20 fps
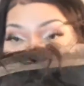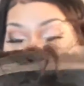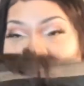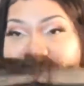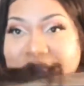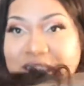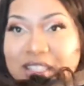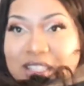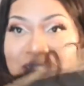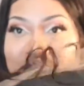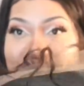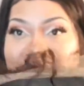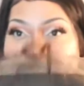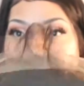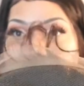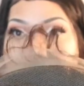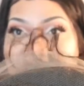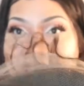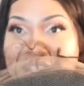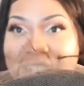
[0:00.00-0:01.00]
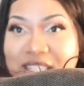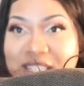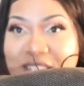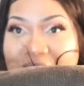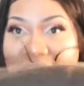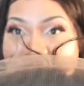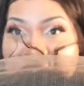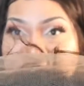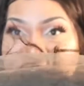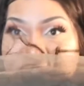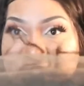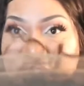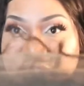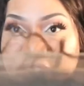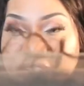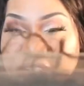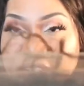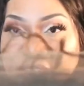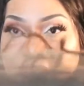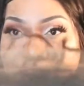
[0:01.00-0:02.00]
see, the inside of
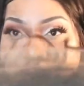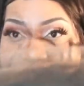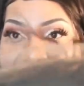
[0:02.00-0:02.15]
it.